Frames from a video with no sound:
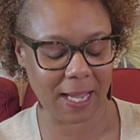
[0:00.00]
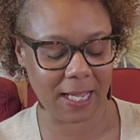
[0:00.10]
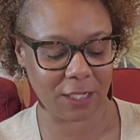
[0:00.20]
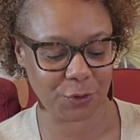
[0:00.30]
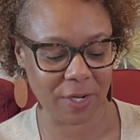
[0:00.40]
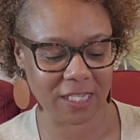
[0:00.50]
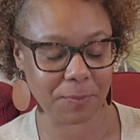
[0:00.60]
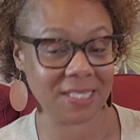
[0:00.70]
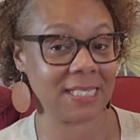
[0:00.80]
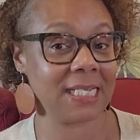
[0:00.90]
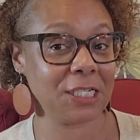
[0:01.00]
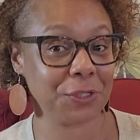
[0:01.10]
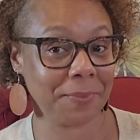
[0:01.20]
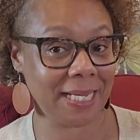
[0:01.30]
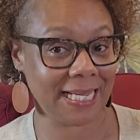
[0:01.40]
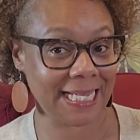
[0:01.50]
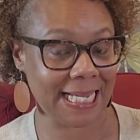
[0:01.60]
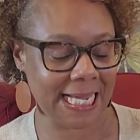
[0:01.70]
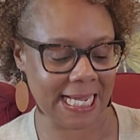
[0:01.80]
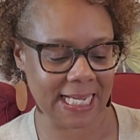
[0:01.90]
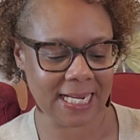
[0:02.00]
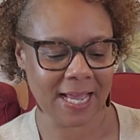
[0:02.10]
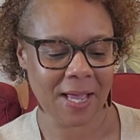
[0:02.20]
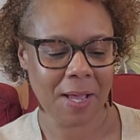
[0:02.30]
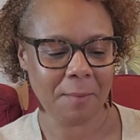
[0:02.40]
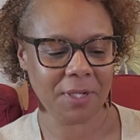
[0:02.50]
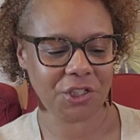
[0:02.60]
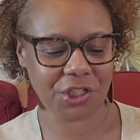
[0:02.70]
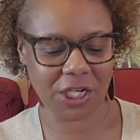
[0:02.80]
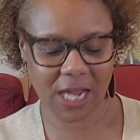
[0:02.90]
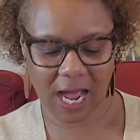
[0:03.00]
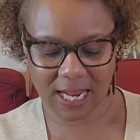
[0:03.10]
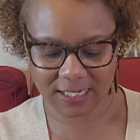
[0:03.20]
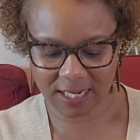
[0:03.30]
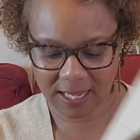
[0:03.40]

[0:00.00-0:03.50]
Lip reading: address, but send it to me again. But she got